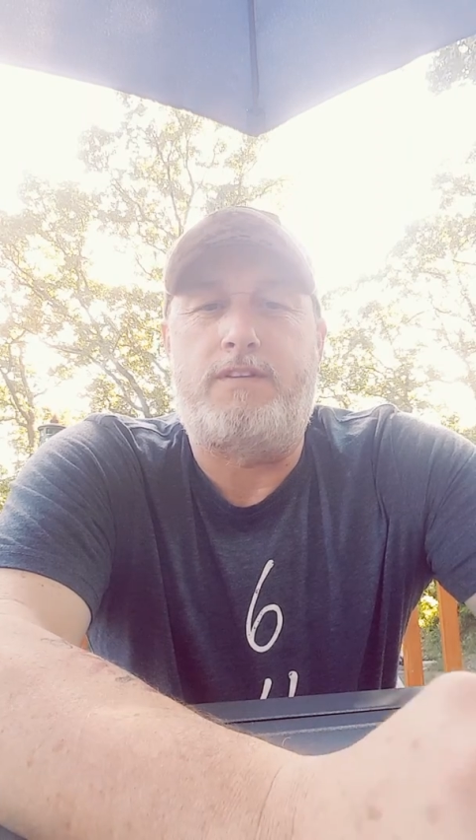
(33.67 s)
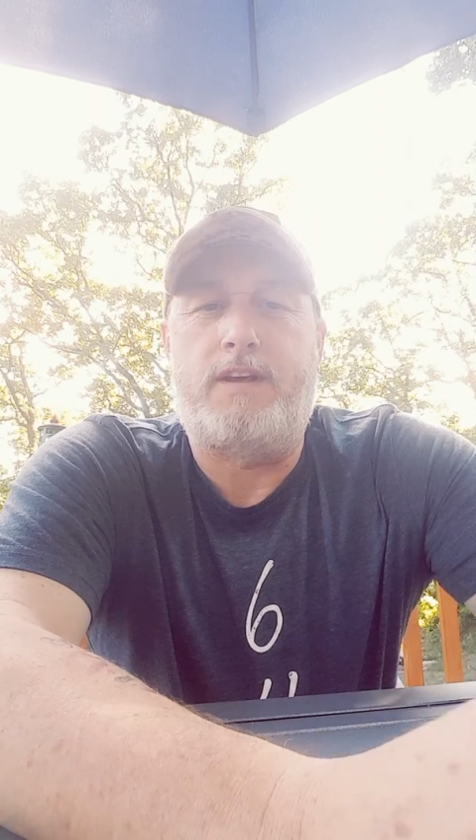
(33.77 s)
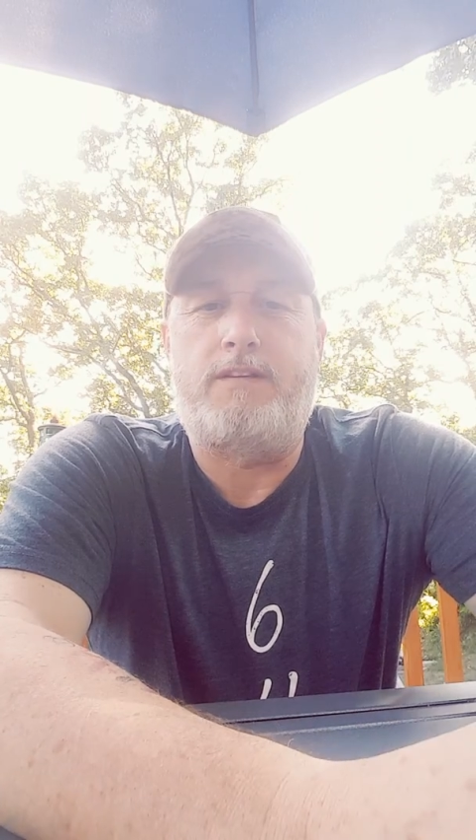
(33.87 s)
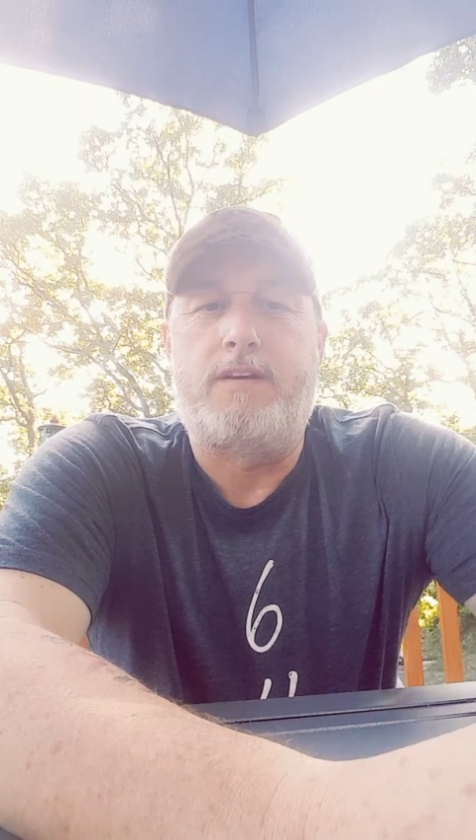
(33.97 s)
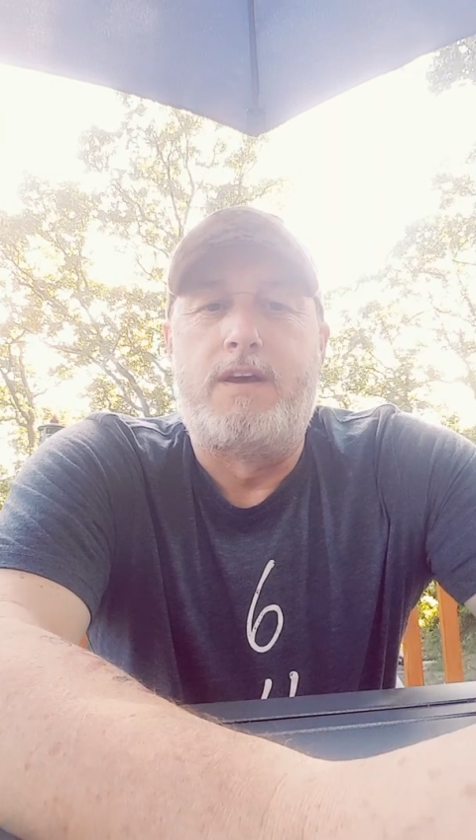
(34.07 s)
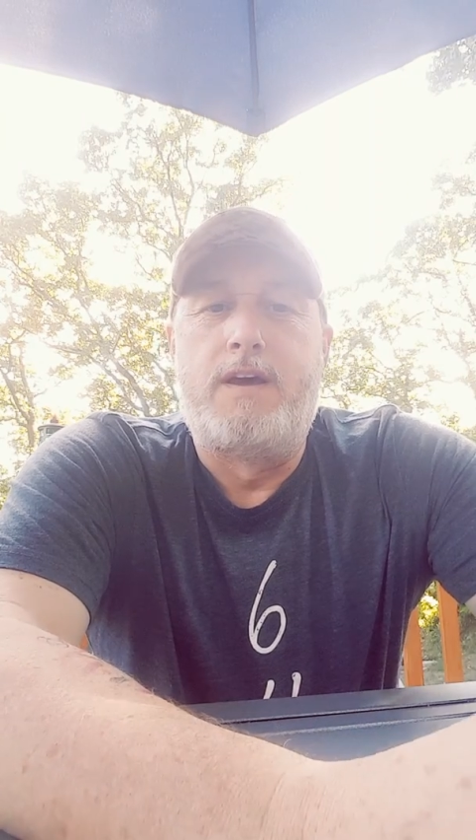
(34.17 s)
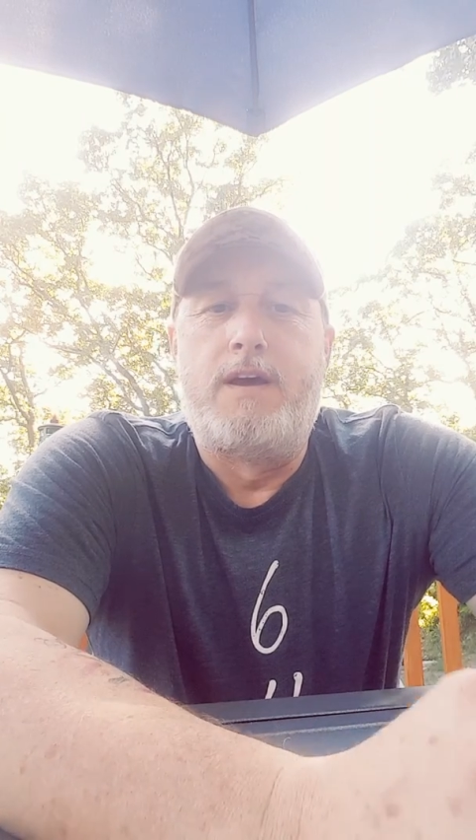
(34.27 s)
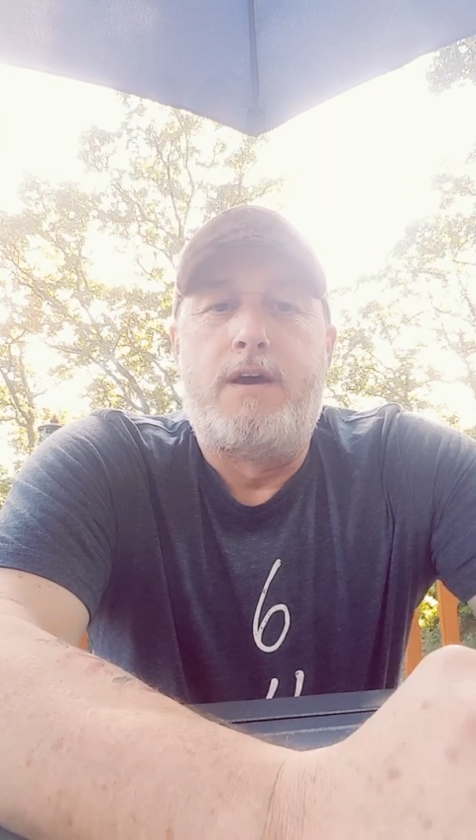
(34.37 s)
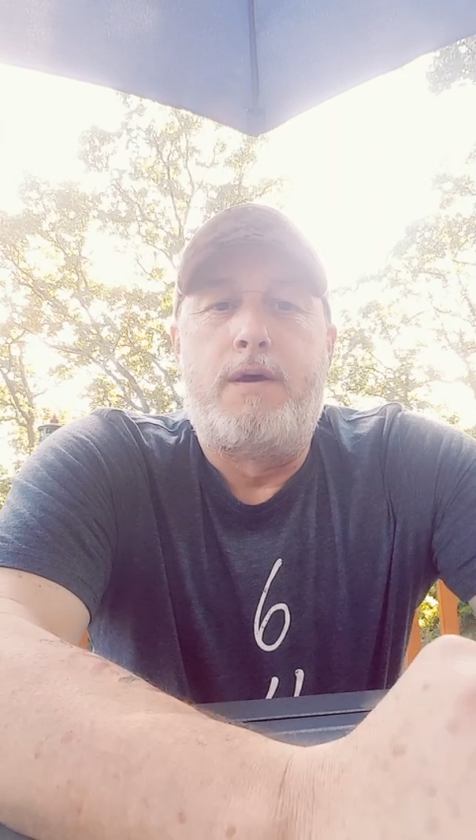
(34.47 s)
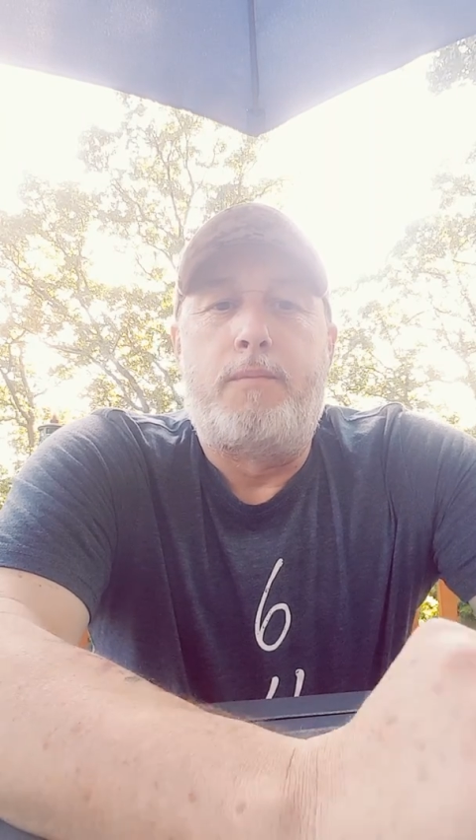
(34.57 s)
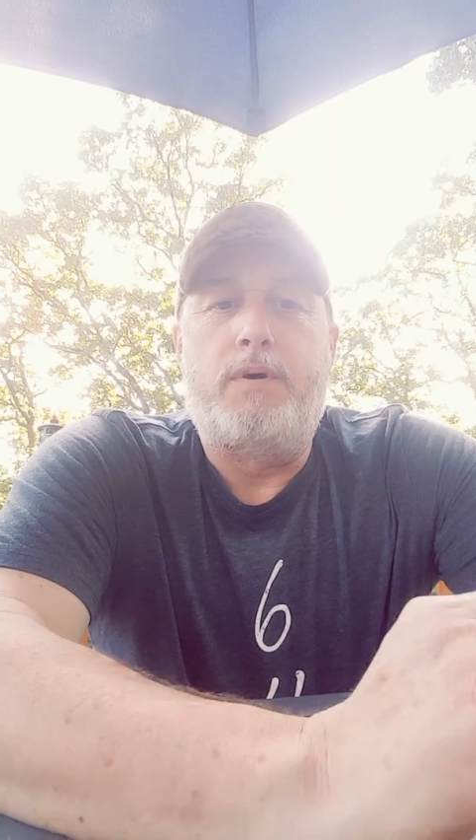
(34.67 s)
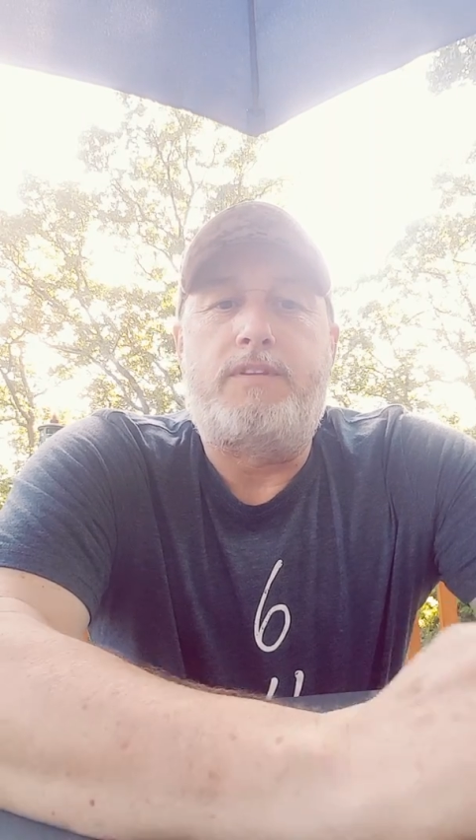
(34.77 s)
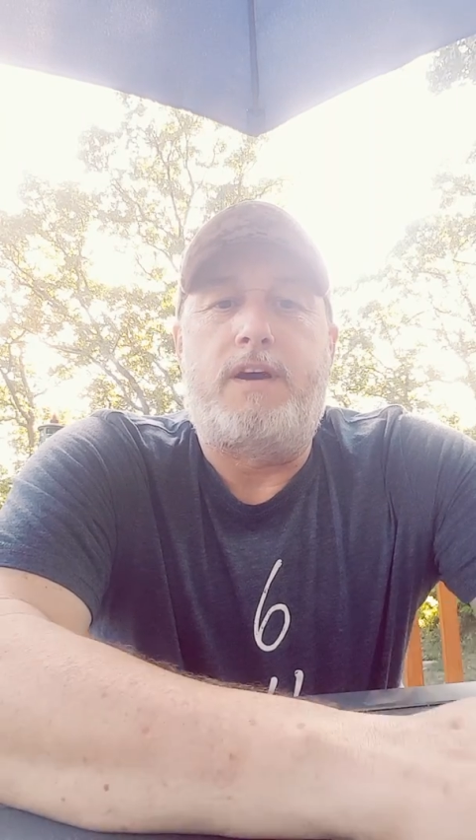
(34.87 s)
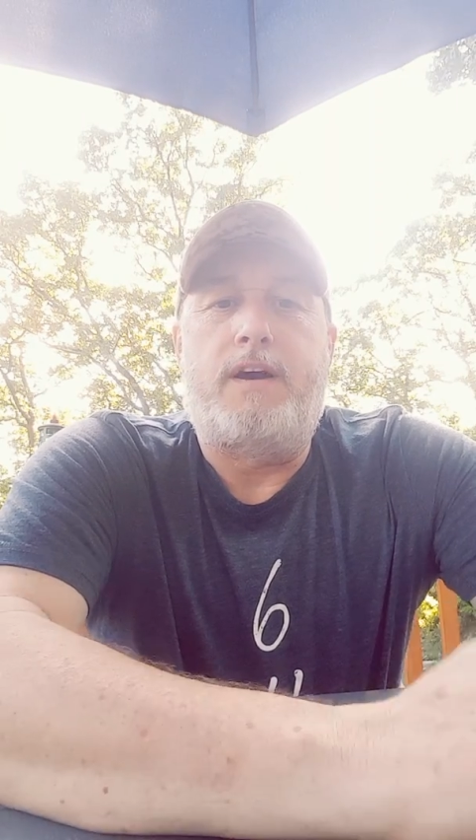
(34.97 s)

things. But